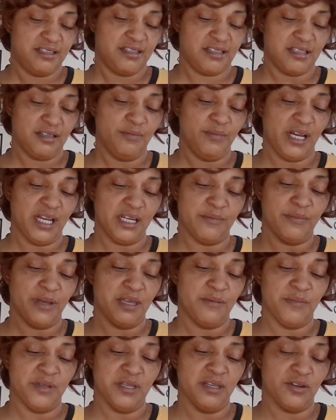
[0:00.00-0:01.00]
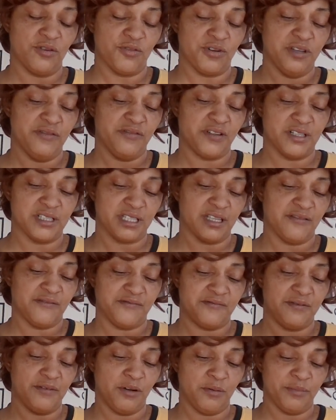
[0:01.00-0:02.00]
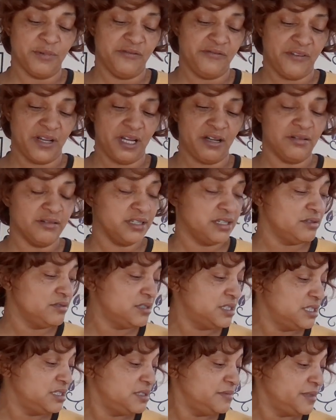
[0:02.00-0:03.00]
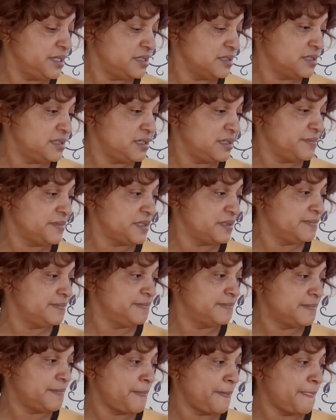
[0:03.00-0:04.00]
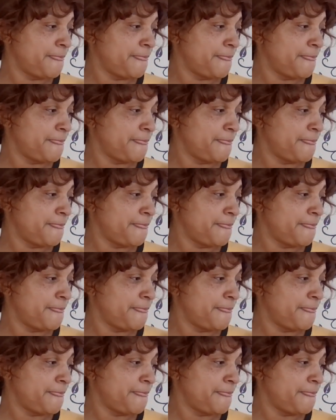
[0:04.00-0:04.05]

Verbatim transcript: Somebody may be in grief because they gonna be found guilty about something.